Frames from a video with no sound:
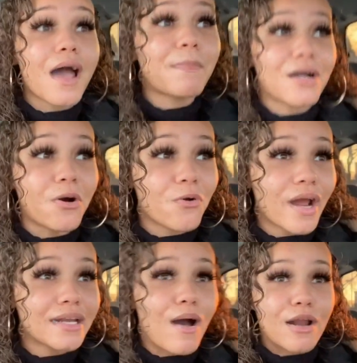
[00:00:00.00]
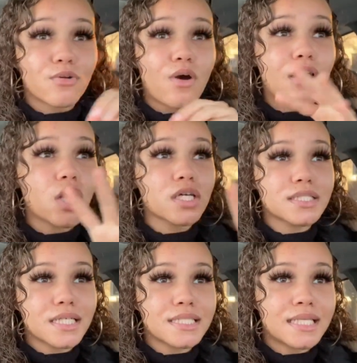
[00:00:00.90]
my goal right now, I don't know how long it's
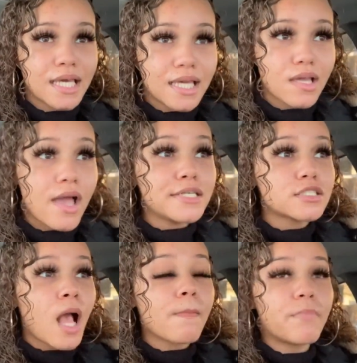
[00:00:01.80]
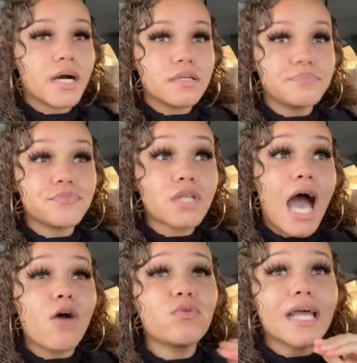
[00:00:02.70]
gonna take, but
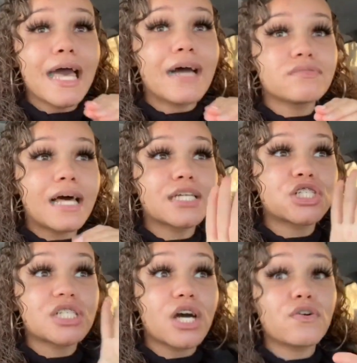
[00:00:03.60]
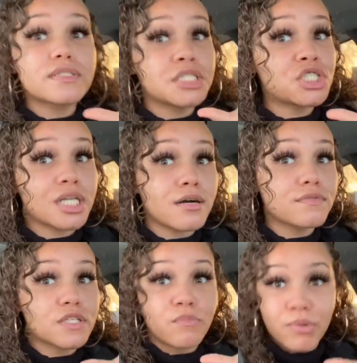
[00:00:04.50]
I want to have like shelves and
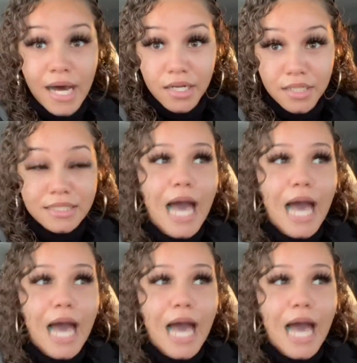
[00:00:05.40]
shelves of products.